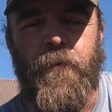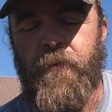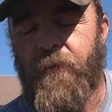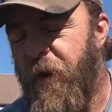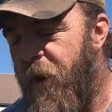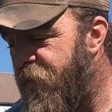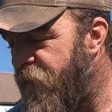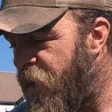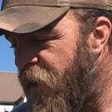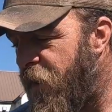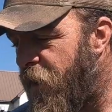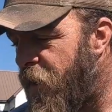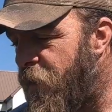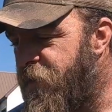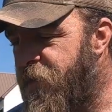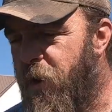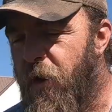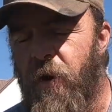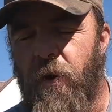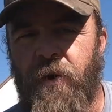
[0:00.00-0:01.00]
definitely
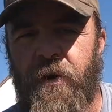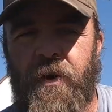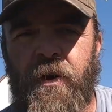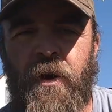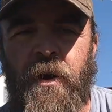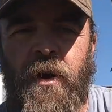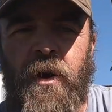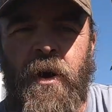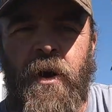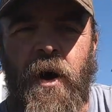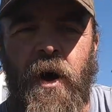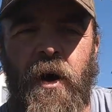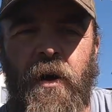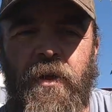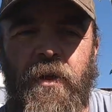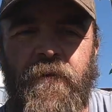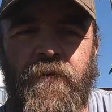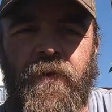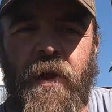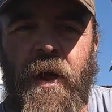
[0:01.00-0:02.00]
herbs growing on
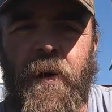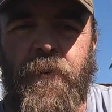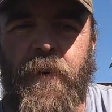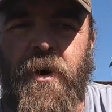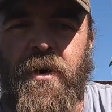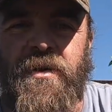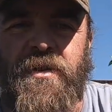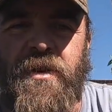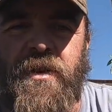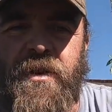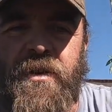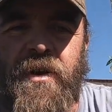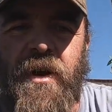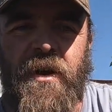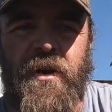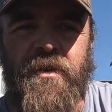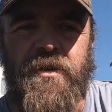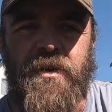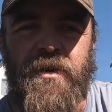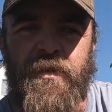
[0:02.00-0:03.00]
the flat parts of the
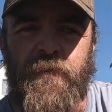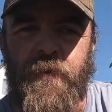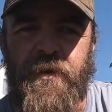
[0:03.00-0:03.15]
terraces,